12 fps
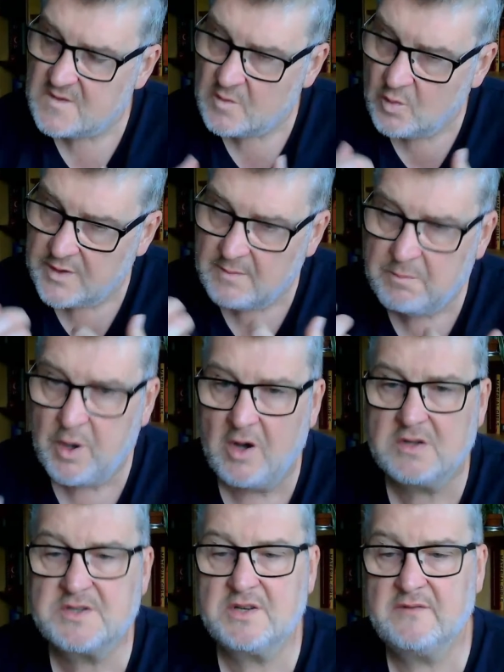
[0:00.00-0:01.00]
with a
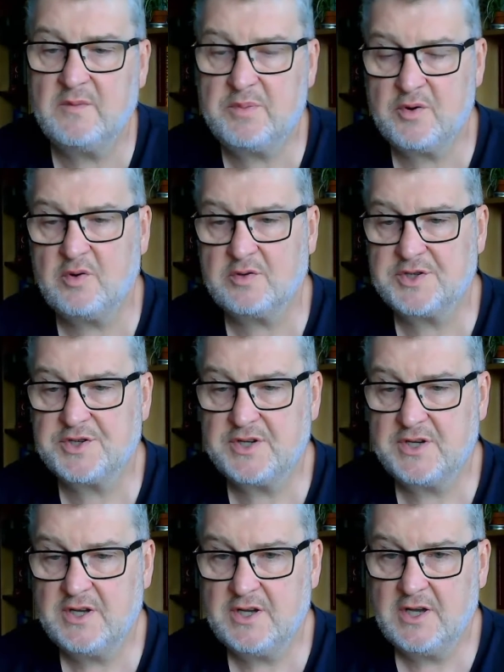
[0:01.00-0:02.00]
positive approach,
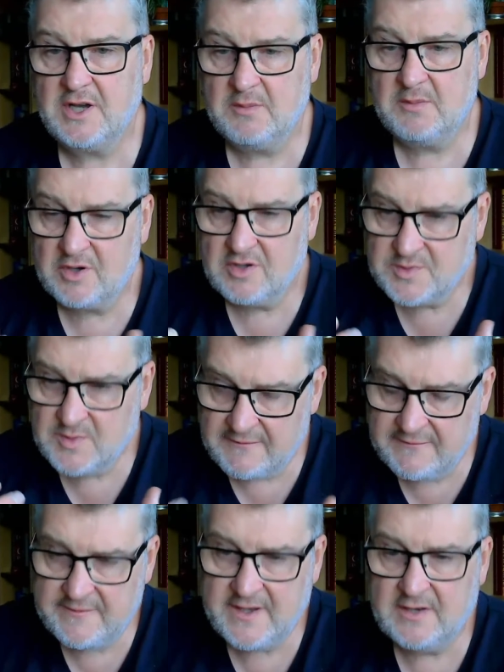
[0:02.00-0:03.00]
because we're
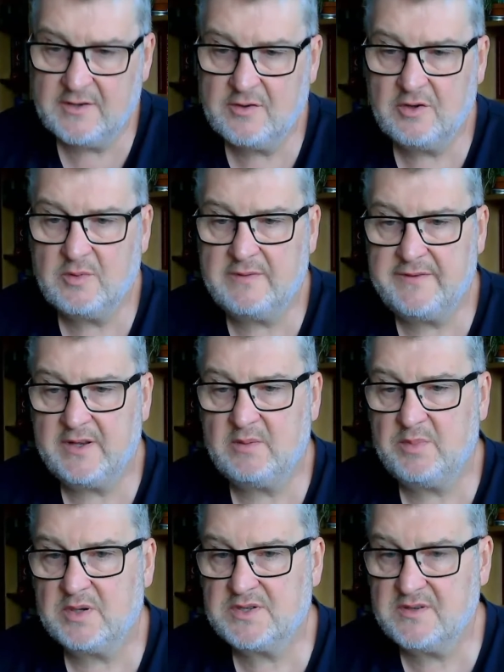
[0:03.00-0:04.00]
feeling good, we're feeling
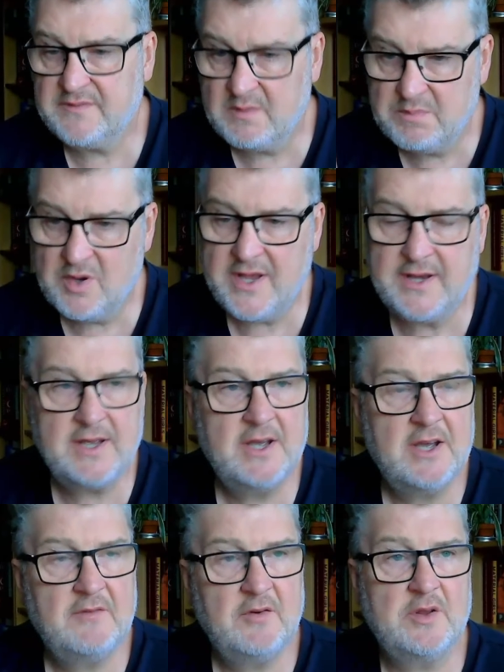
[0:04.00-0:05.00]
positive. The brain,
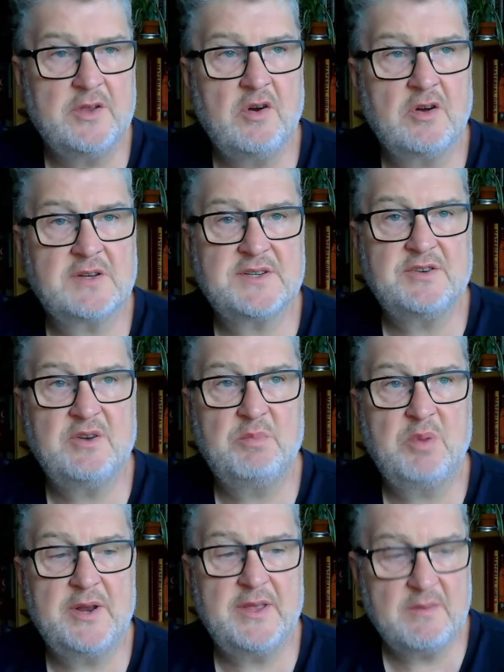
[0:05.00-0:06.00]
of all the organs in your
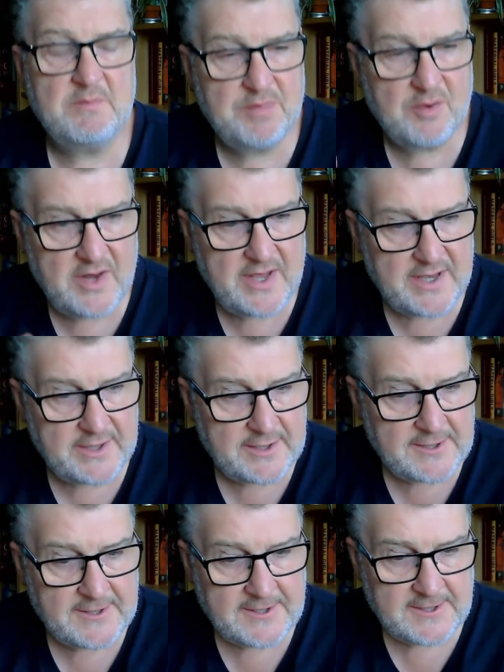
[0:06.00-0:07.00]
body, the brain
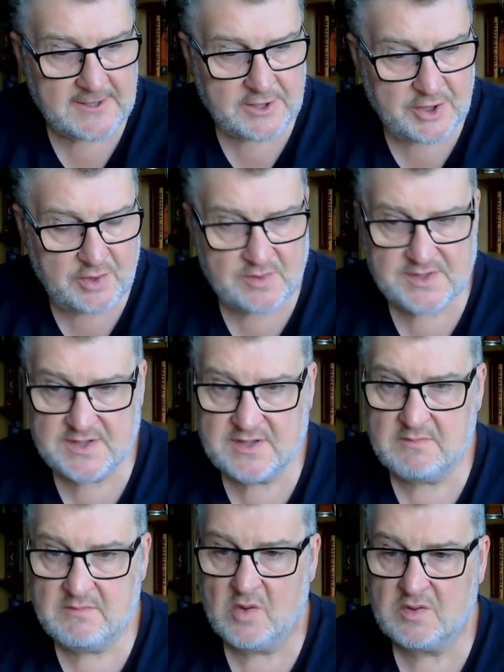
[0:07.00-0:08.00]
uses
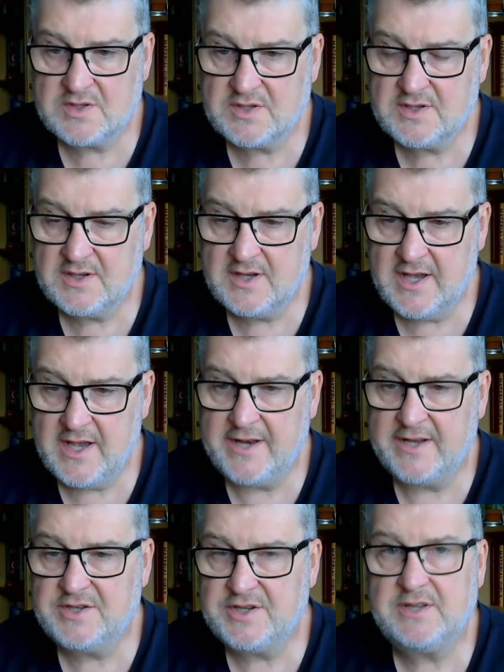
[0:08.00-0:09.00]
the most
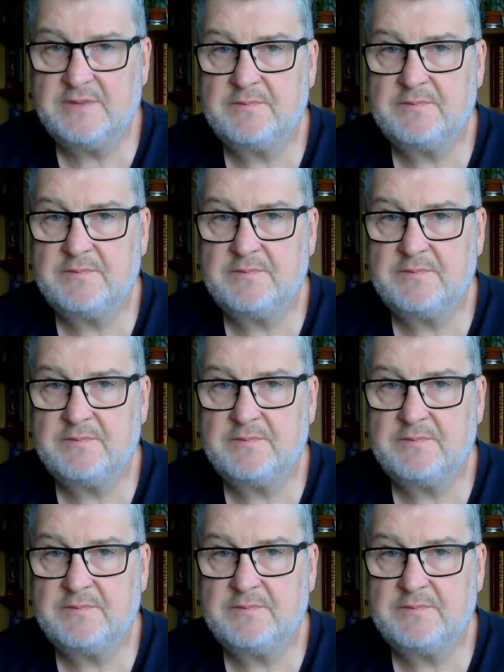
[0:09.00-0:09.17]
energy.